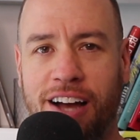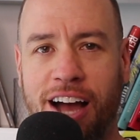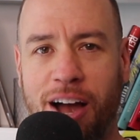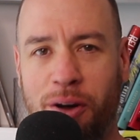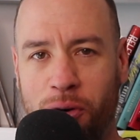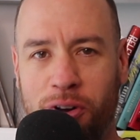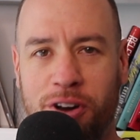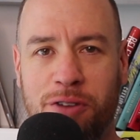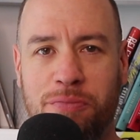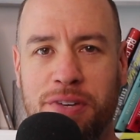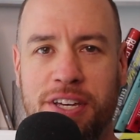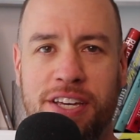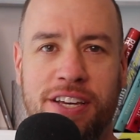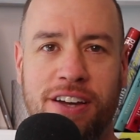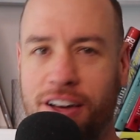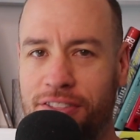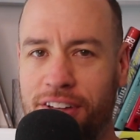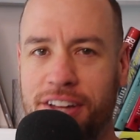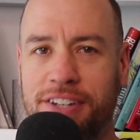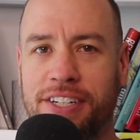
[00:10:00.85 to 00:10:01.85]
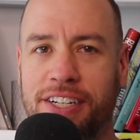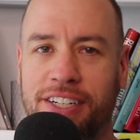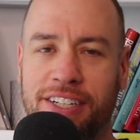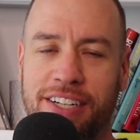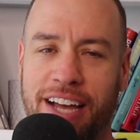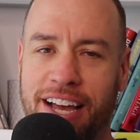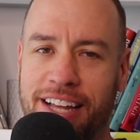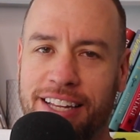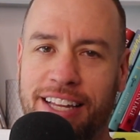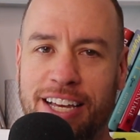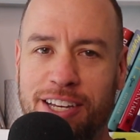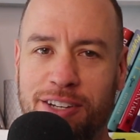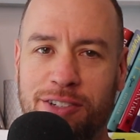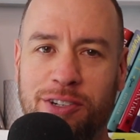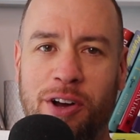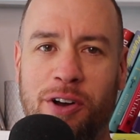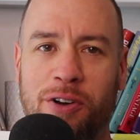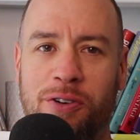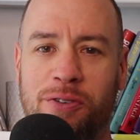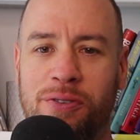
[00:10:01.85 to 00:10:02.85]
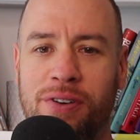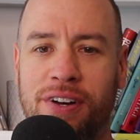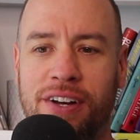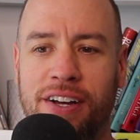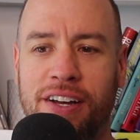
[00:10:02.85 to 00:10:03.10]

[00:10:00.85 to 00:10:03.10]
I want to be authentic and let you know